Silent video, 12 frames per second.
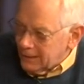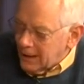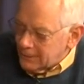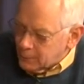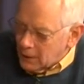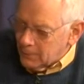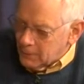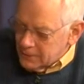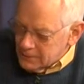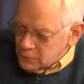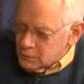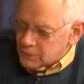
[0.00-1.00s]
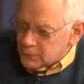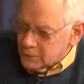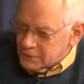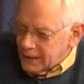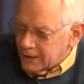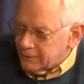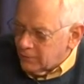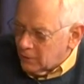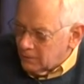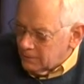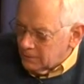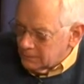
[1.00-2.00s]
that property's use for a tank
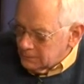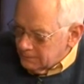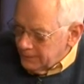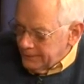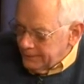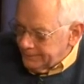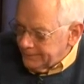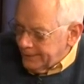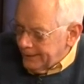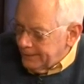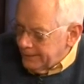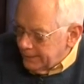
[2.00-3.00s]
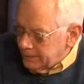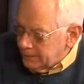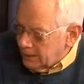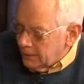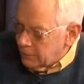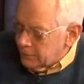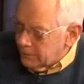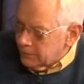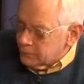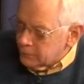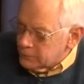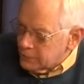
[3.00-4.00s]
farm be ended other
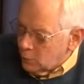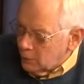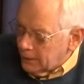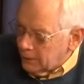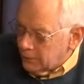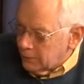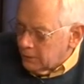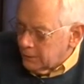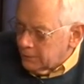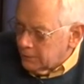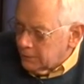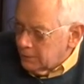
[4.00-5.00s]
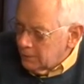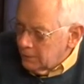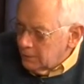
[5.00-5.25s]
than through zoning? Are there other...